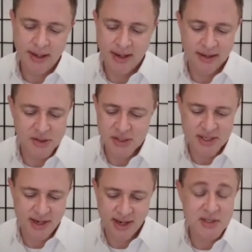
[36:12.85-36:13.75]
And she
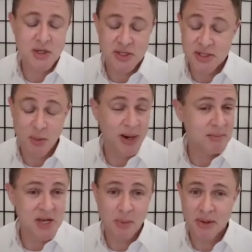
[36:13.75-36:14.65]
said, when
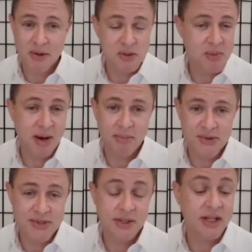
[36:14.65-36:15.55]
I'm done with those
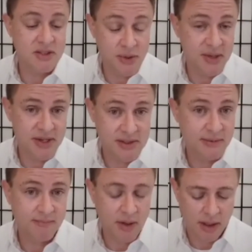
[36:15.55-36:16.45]
papers, let's do this.